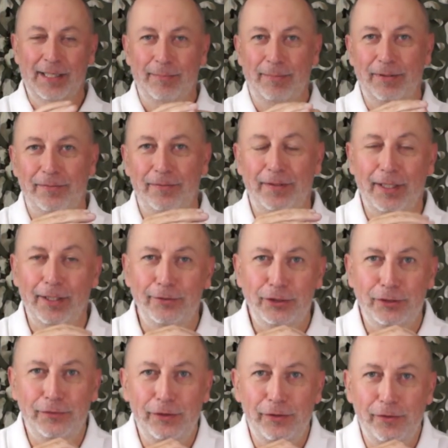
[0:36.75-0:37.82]
But for those
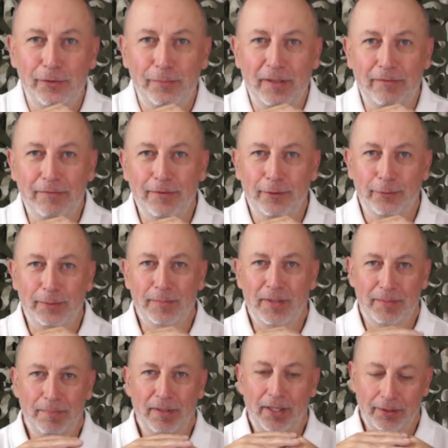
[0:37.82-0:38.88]
of you that have been following
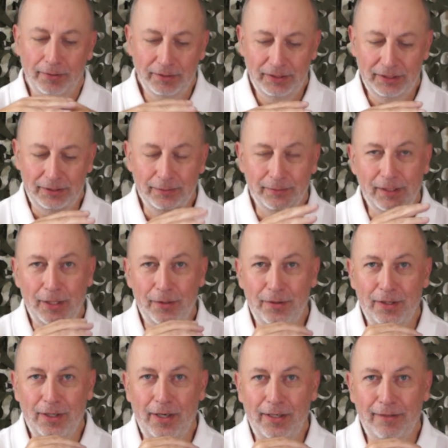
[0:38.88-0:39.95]
my posts, you'll know
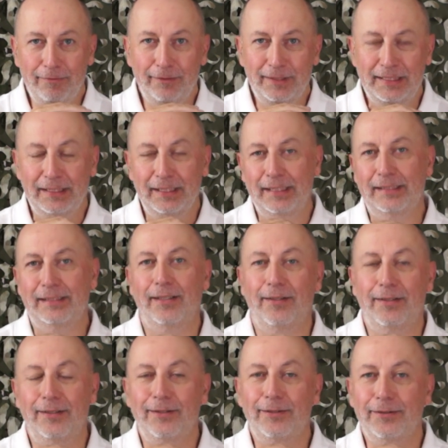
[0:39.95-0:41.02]
that I've recently
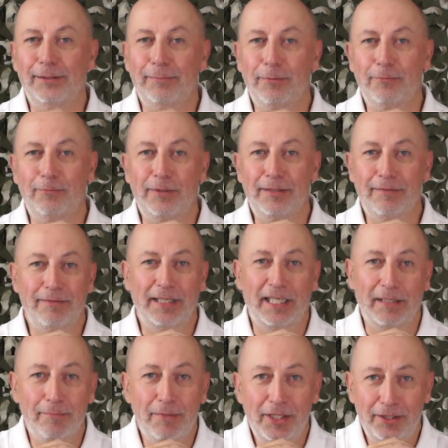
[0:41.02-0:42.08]
signed an agreement with
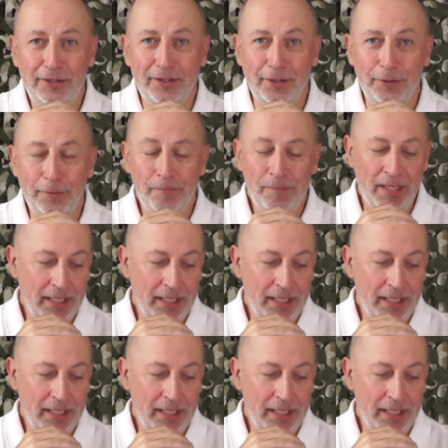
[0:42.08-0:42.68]
HIKMICRO.